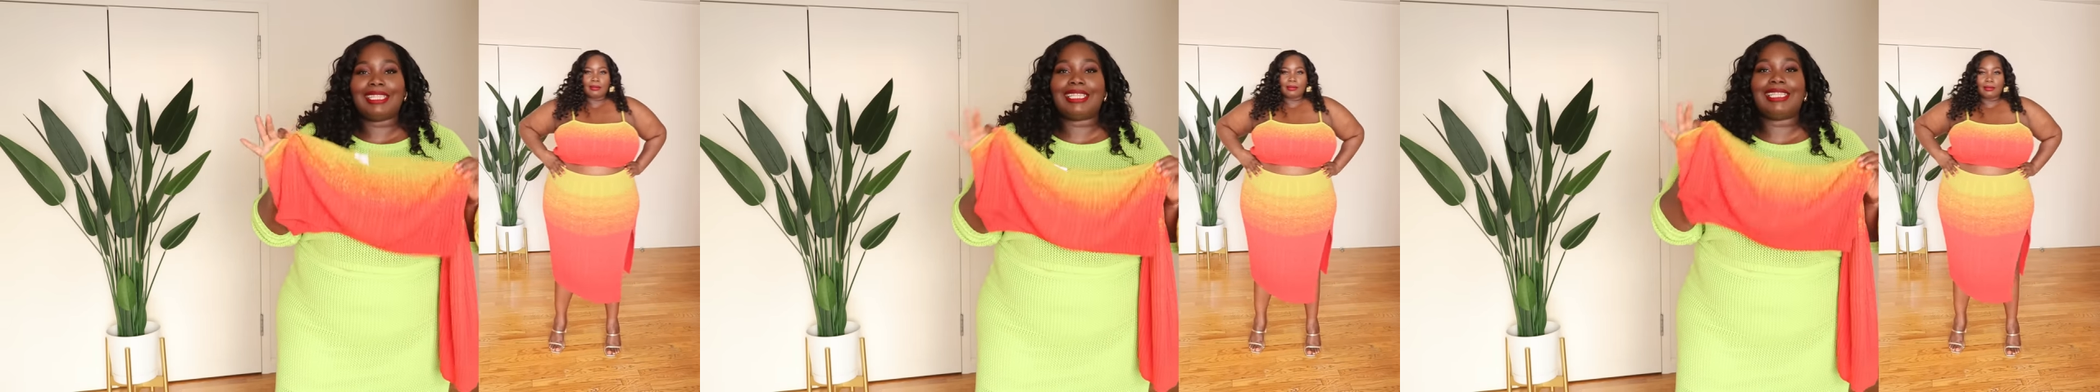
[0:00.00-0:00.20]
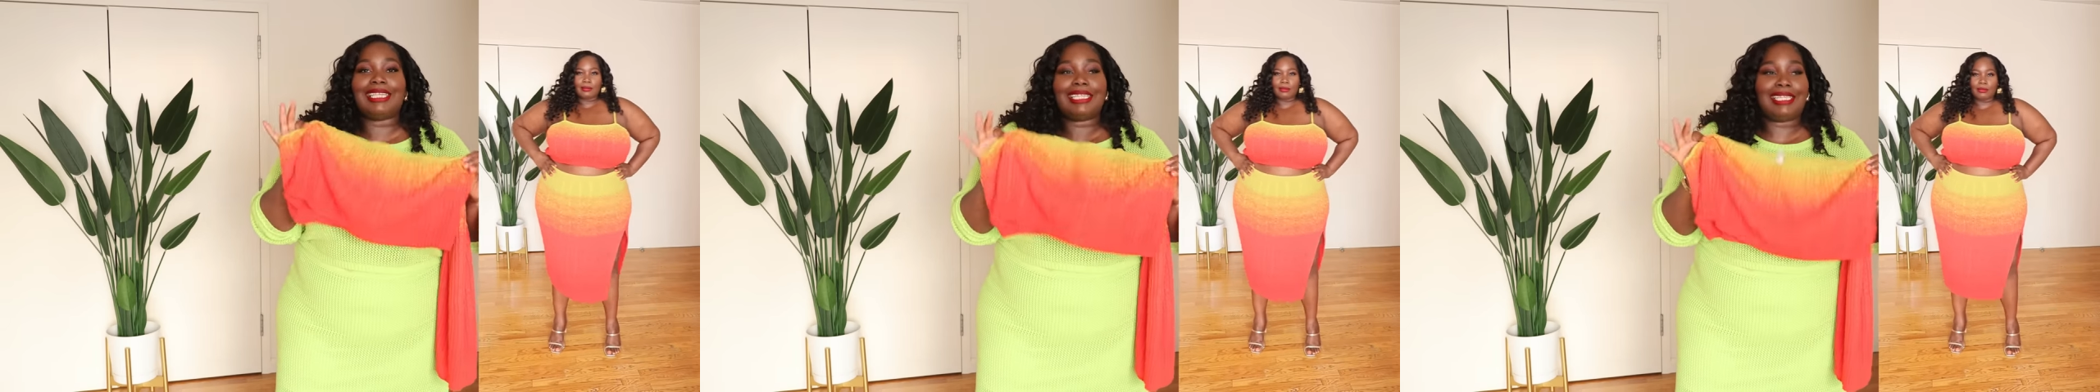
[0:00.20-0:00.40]

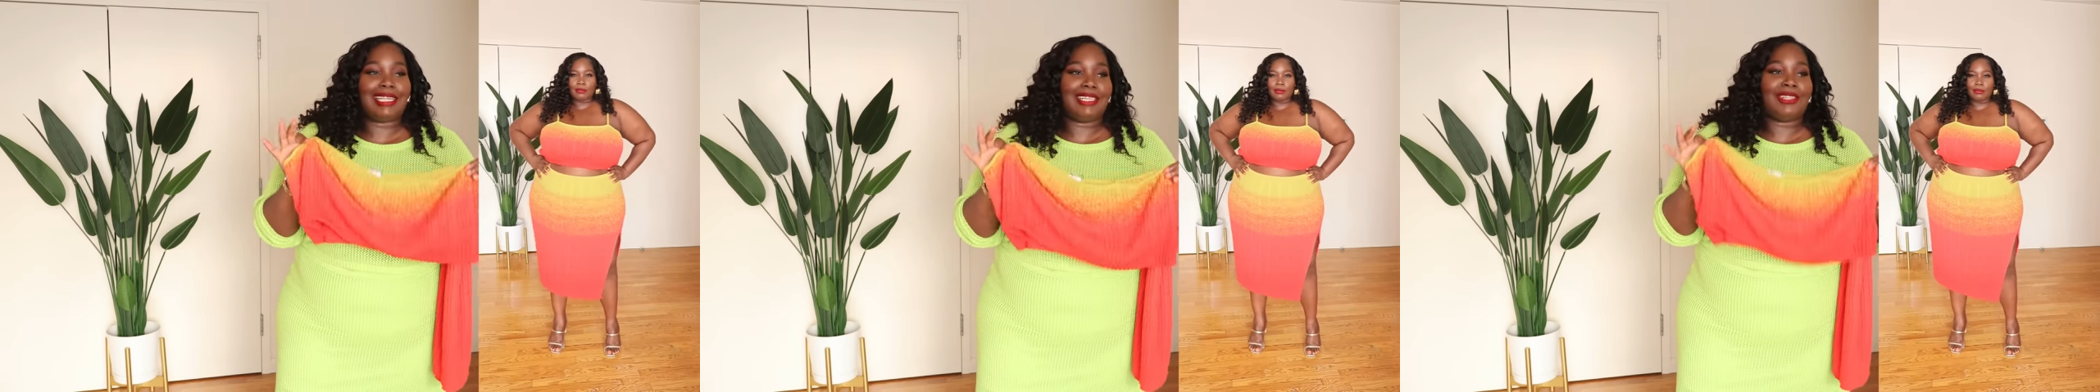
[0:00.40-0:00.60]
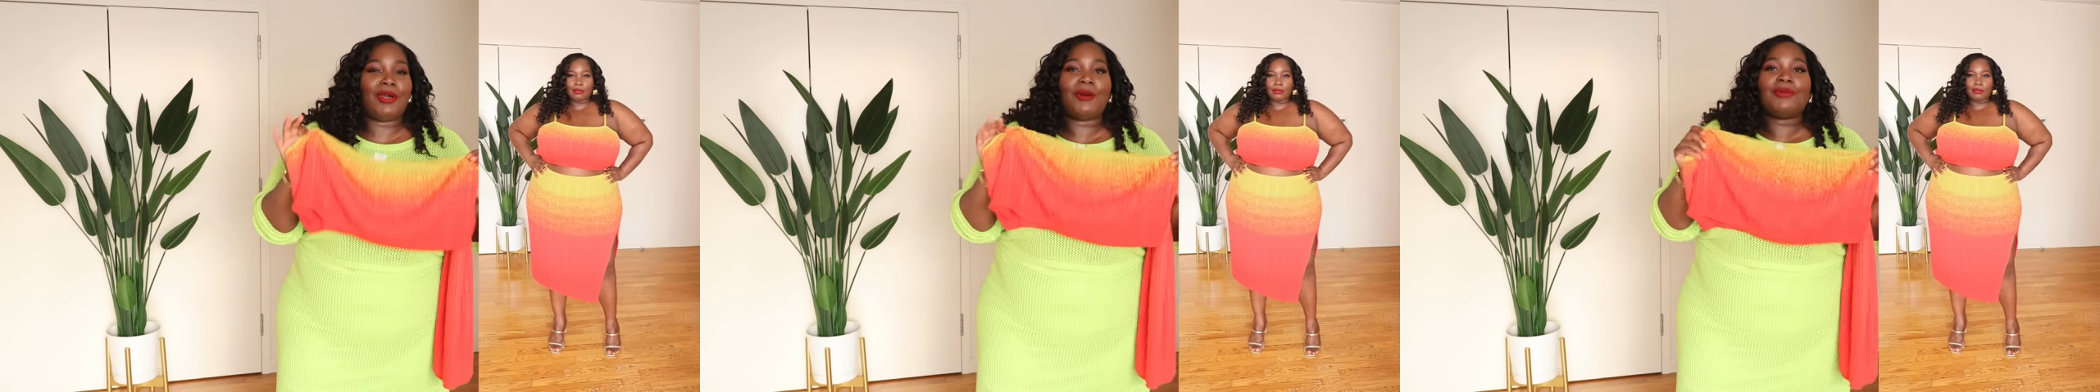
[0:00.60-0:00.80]
listen,
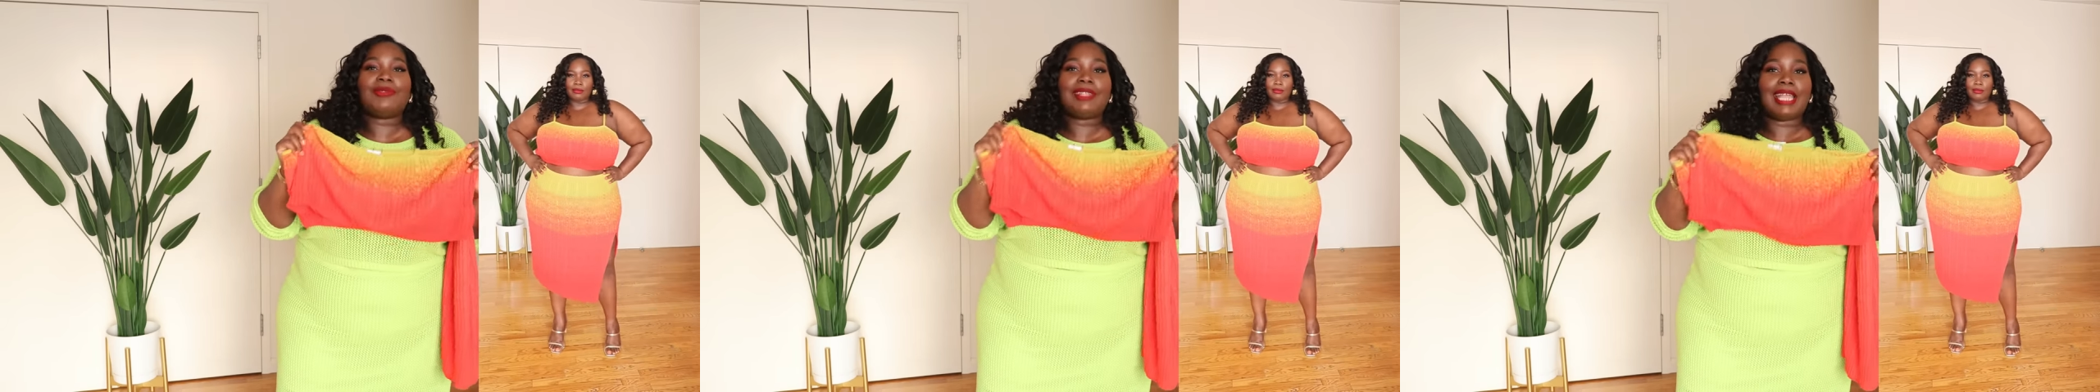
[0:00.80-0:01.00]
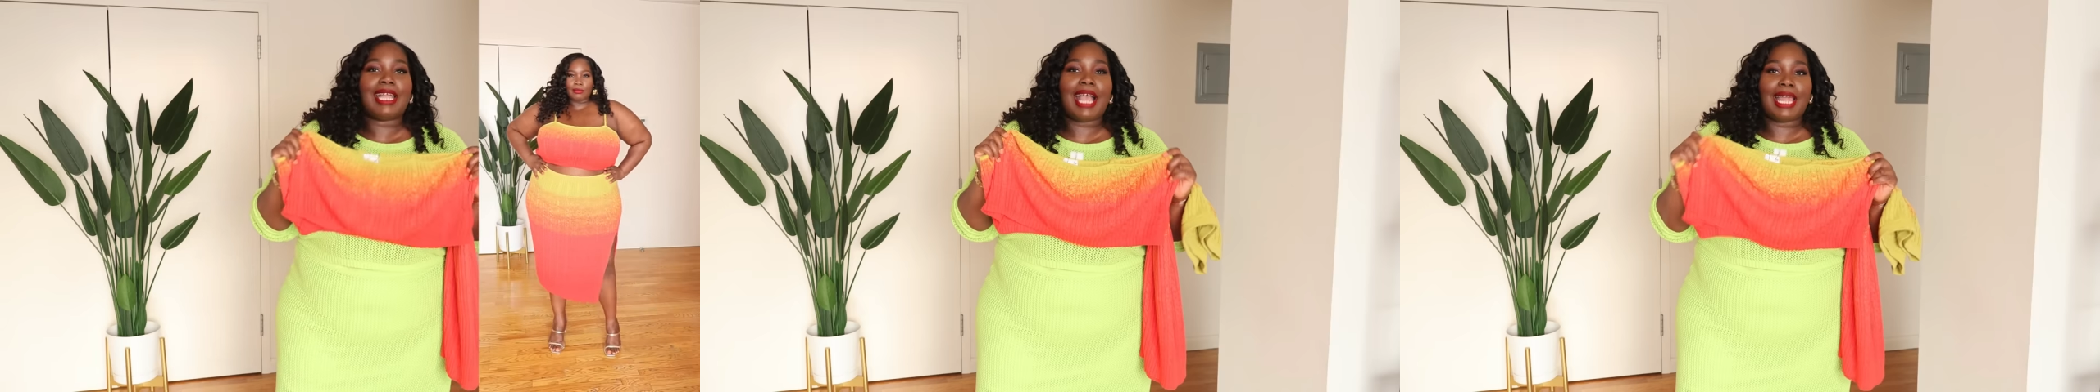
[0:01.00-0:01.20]
don't
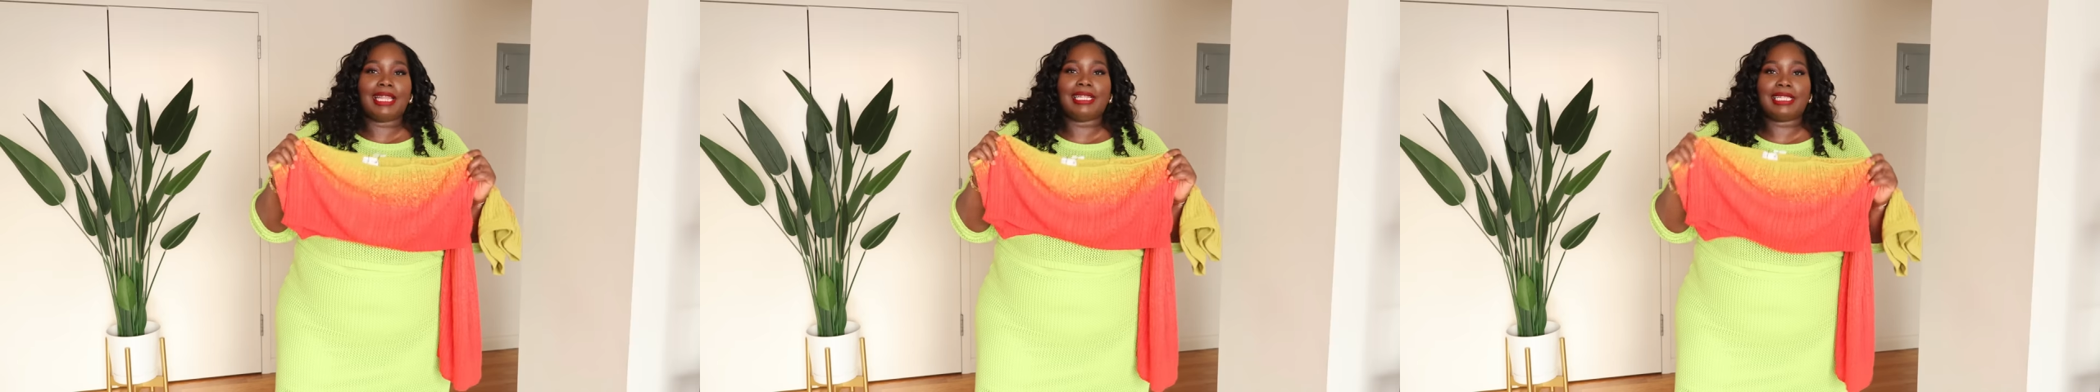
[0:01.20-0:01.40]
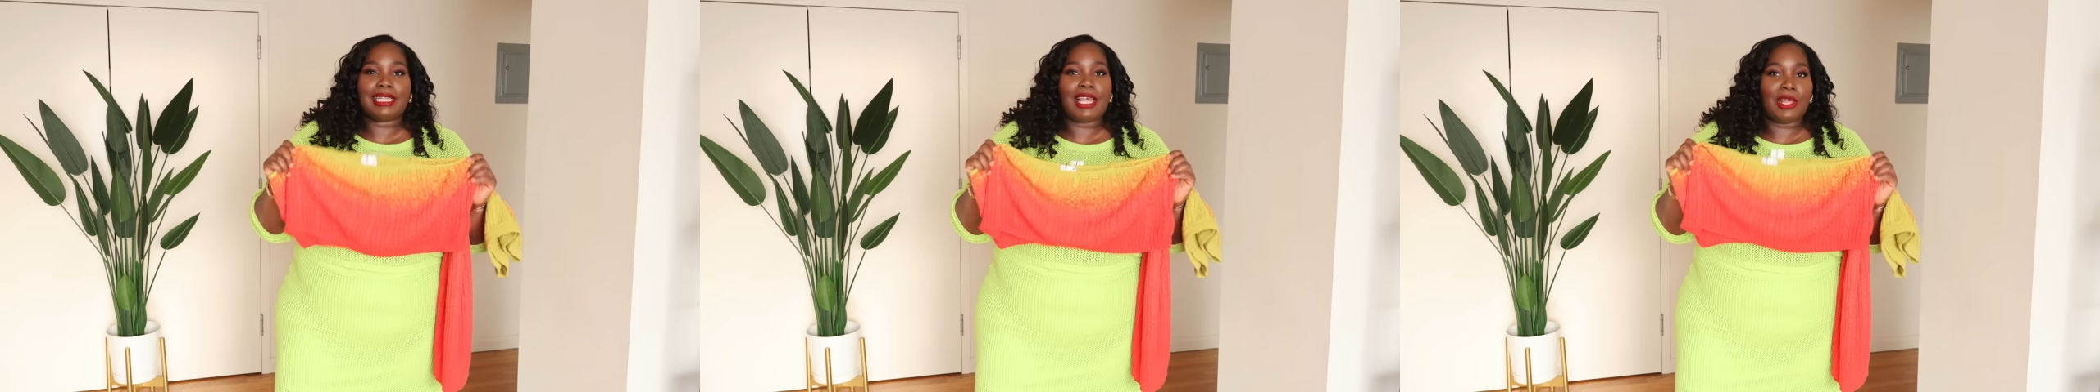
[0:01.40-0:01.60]
say I
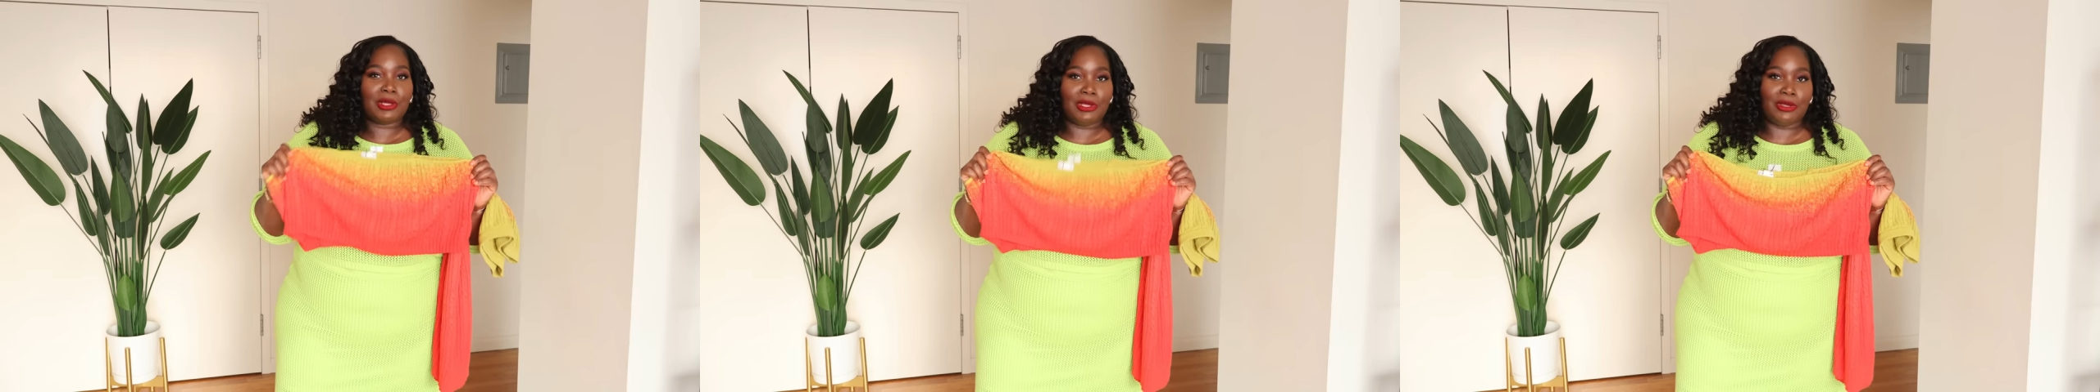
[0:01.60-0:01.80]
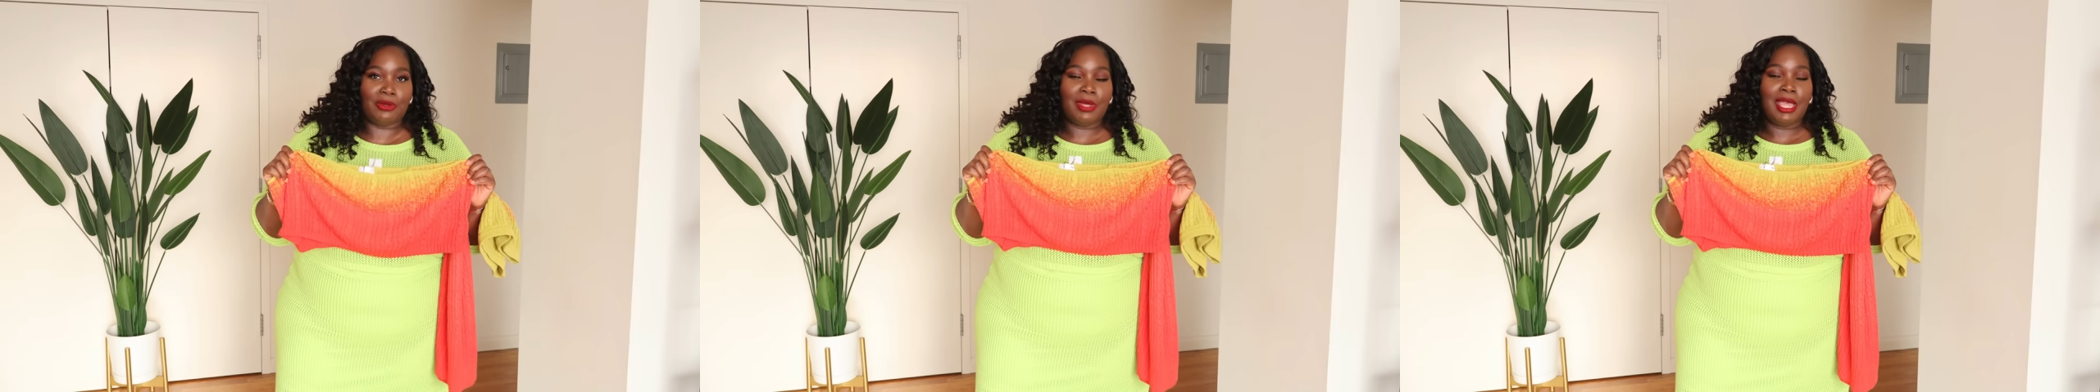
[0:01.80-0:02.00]
didn't
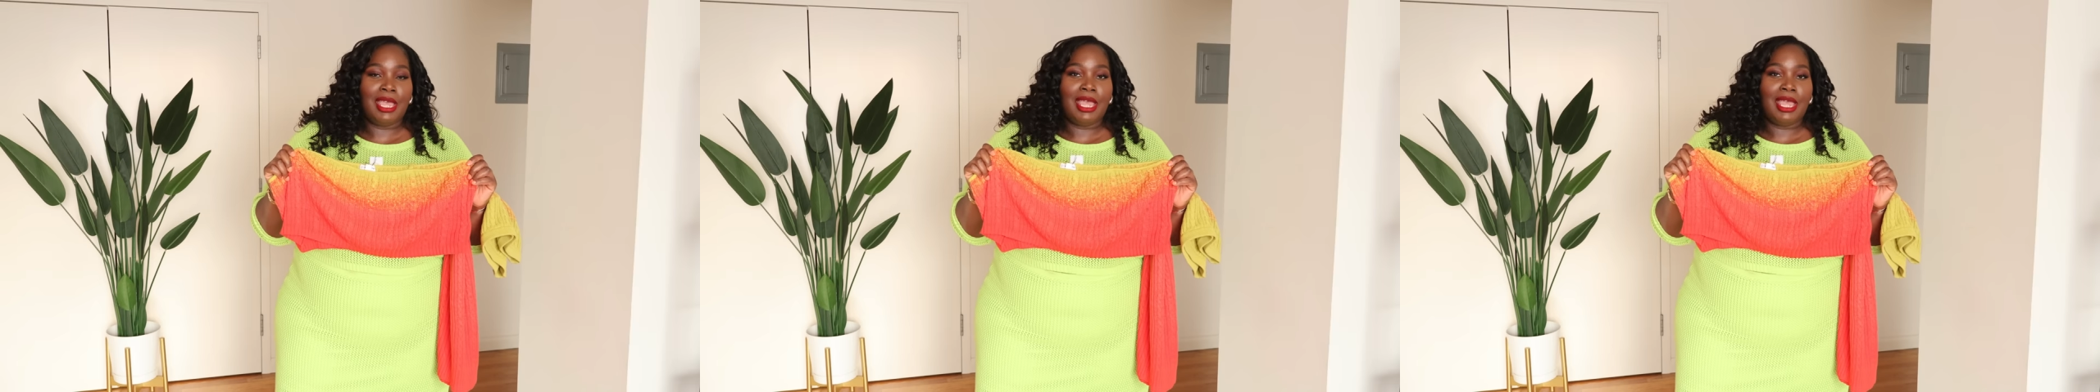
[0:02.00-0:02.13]
tell you.